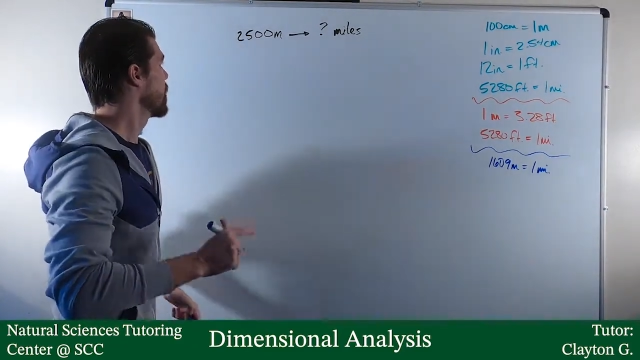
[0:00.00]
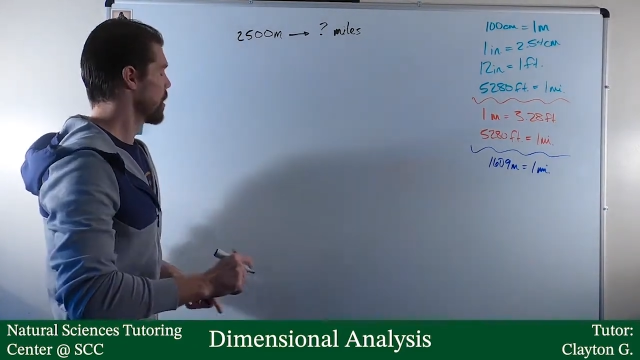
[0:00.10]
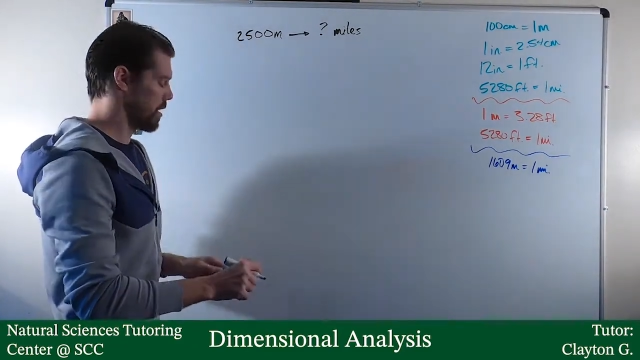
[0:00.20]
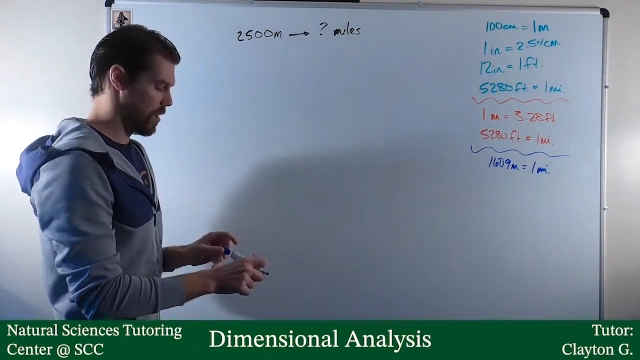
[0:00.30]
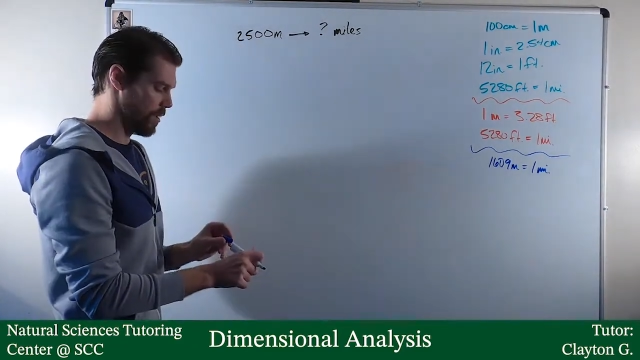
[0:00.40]

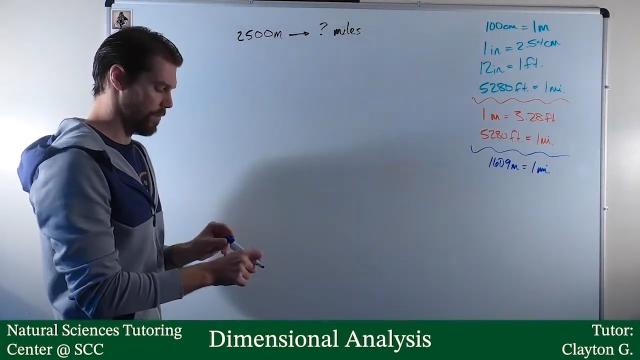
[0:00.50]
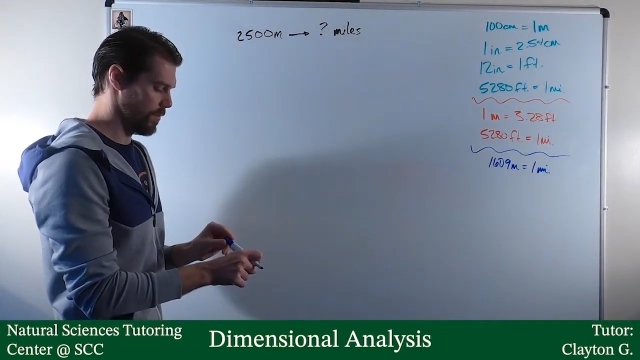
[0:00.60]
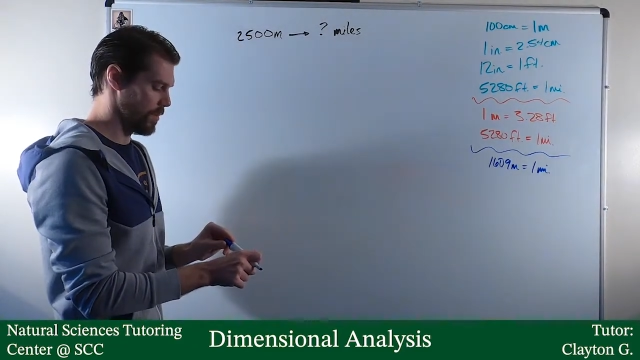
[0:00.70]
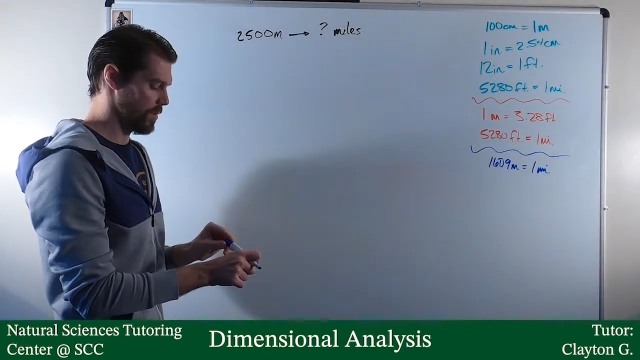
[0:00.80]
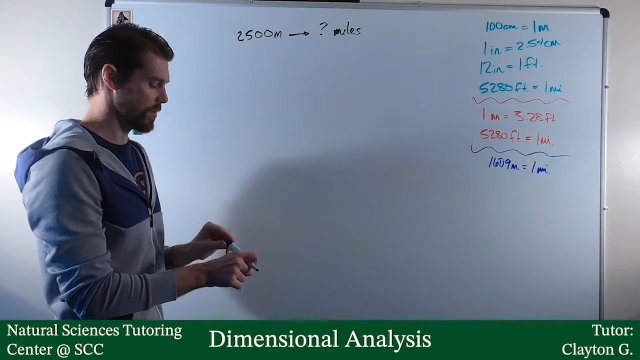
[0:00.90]

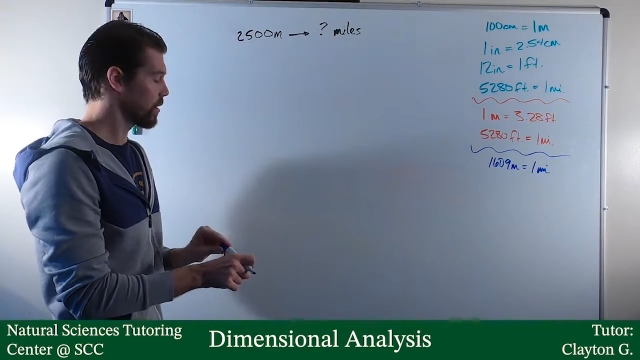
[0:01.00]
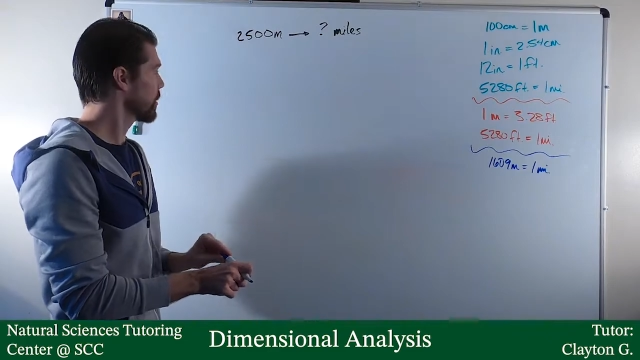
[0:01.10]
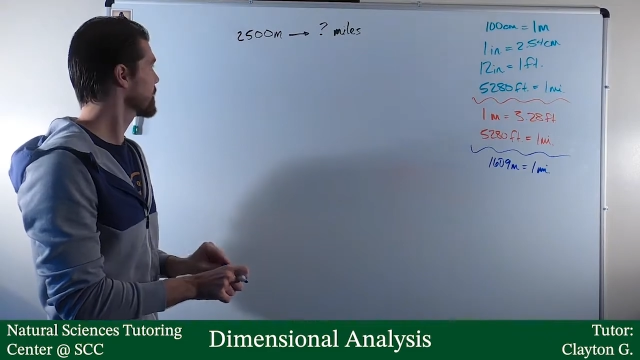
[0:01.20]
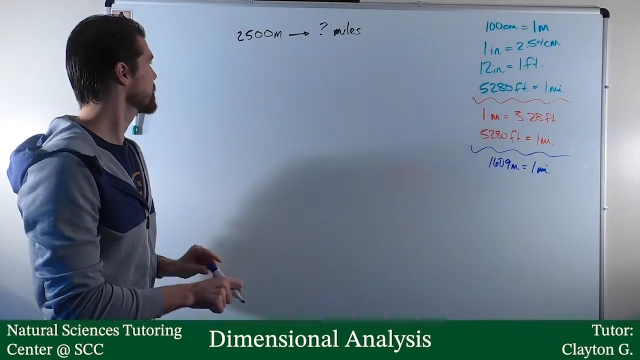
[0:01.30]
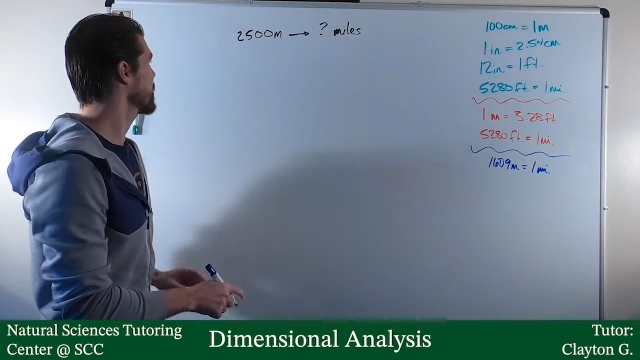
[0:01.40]
So
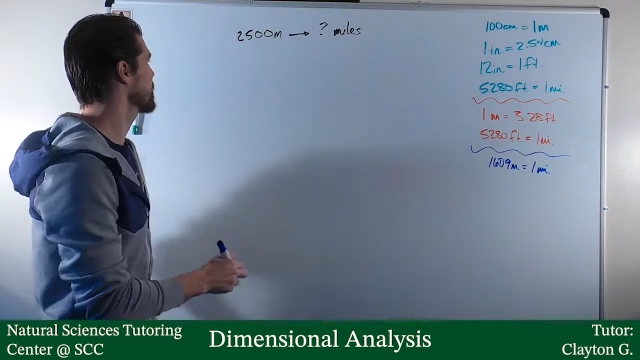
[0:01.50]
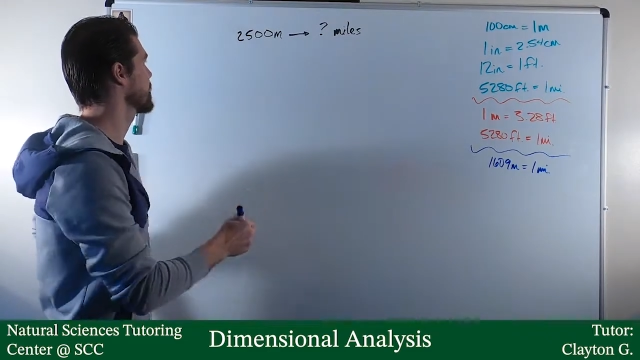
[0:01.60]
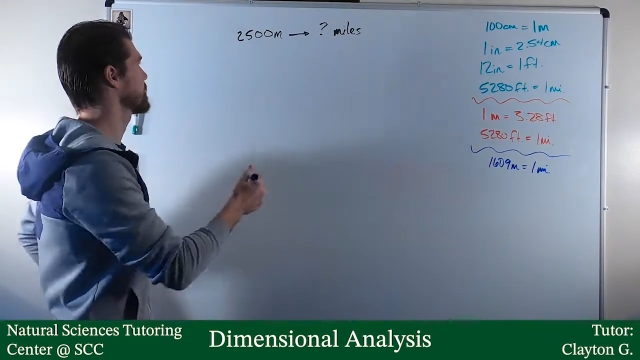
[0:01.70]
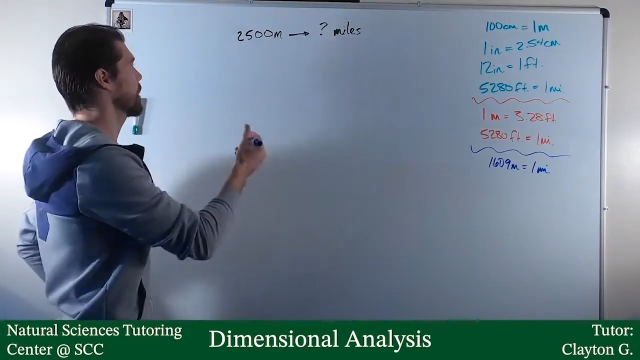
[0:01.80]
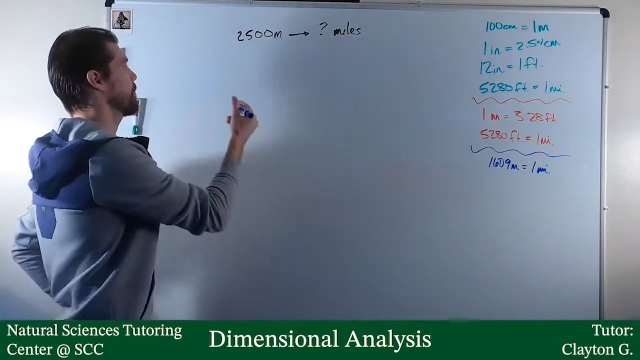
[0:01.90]
let's set
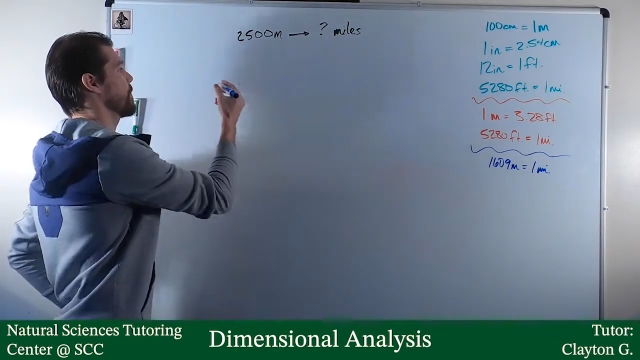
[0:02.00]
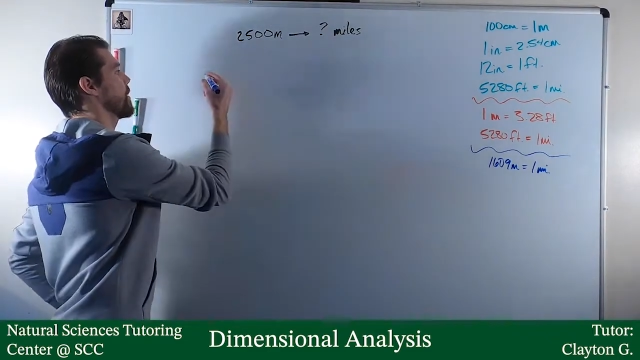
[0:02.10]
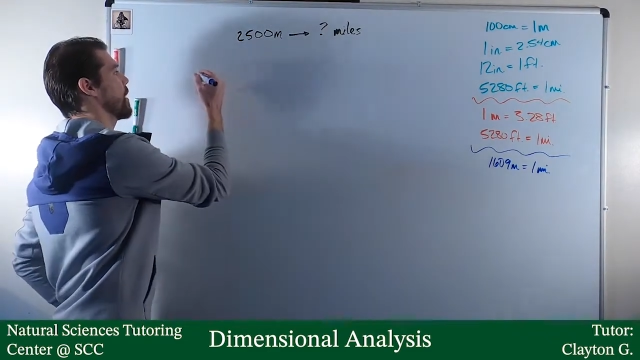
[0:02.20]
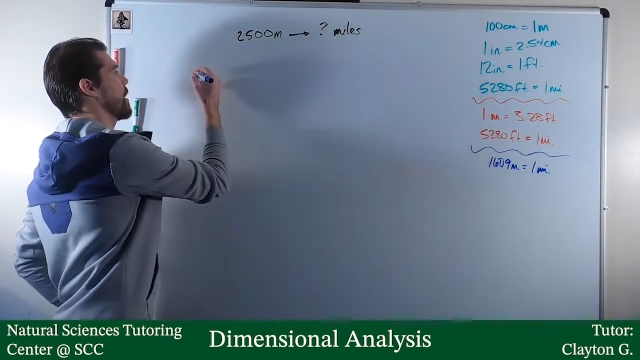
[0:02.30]
this up.